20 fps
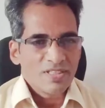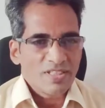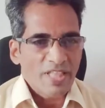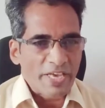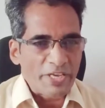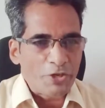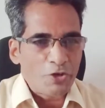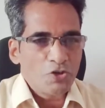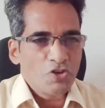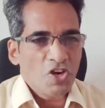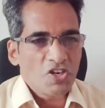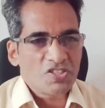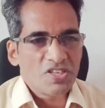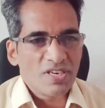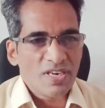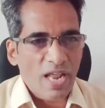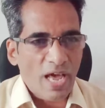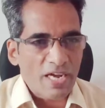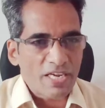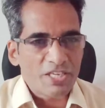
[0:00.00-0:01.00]
Thank you Dr.
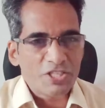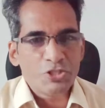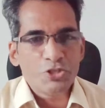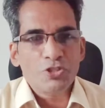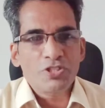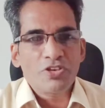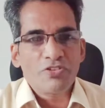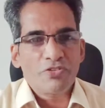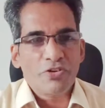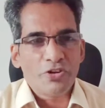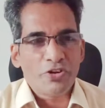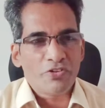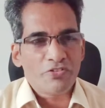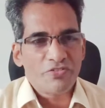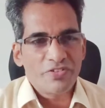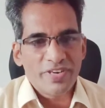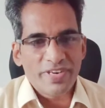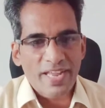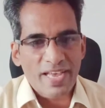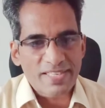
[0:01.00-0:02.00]
Nagajyoti for your
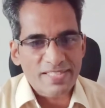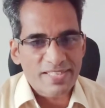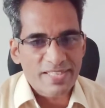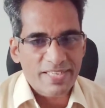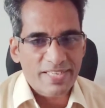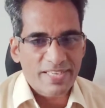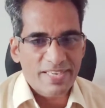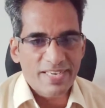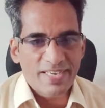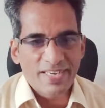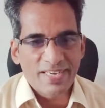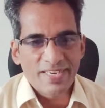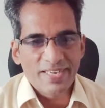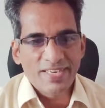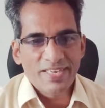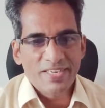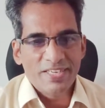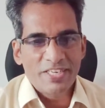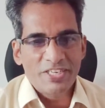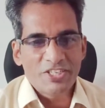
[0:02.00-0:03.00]
fantastic
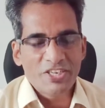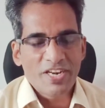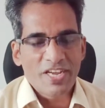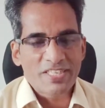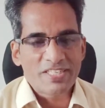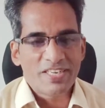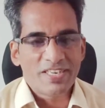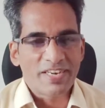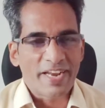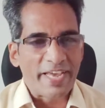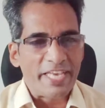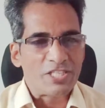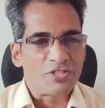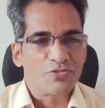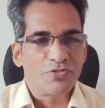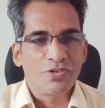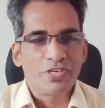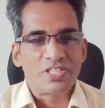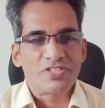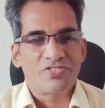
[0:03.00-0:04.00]
introduction,
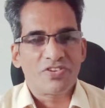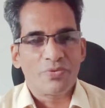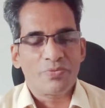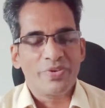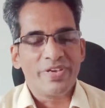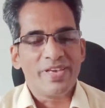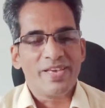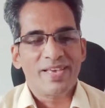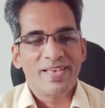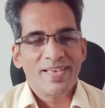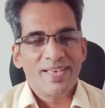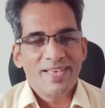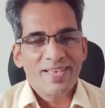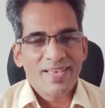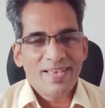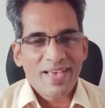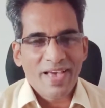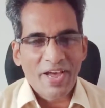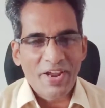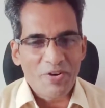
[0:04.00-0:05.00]
nice words for me.
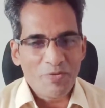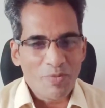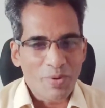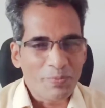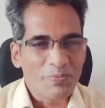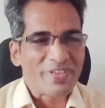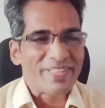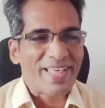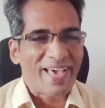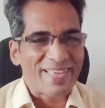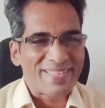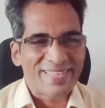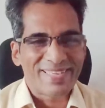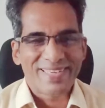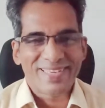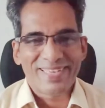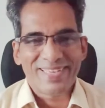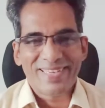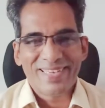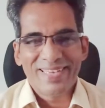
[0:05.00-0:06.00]
I remember that.